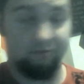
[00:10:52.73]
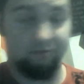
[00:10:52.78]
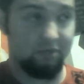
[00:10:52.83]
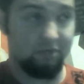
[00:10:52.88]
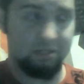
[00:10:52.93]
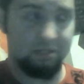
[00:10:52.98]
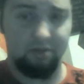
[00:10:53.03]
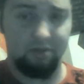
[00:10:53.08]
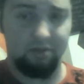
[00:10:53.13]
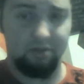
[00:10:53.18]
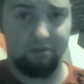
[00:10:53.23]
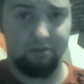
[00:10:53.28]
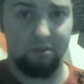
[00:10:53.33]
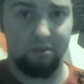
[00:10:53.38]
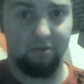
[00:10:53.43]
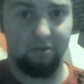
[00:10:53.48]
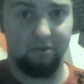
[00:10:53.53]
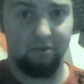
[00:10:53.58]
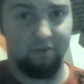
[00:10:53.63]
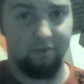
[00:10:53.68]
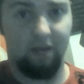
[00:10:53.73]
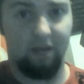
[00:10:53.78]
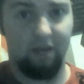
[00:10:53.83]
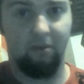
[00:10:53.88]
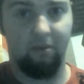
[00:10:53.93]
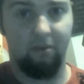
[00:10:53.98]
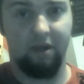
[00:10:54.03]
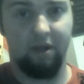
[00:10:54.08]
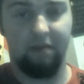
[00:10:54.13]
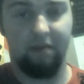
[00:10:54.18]
Which is all true,
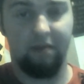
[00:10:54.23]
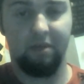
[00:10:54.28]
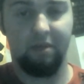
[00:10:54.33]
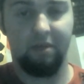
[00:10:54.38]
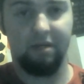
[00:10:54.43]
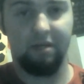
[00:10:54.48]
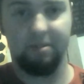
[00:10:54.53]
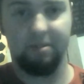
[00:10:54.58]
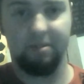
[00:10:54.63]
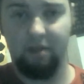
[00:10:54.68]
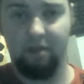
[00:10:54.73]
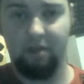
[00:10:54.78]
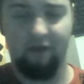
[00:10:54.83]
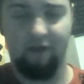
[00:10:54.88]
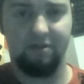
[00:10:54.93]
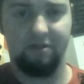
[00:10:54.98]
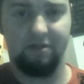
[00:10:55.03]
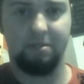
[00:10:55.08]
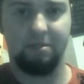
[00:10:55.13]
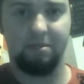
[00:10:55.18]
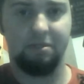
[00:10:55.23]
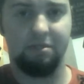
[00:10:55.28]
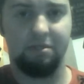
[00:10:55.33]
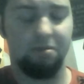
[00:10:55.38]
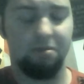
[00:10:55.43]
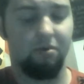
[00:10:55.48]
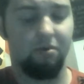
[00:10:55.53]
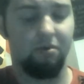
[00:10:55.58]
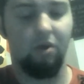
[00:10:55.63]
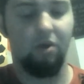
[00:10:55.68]
by the way. I mean, it's obviously
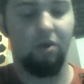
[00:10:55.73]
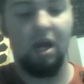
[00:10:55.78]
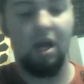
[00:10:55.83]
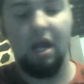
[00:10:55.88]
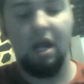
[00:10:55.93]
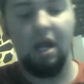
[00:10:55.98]
true.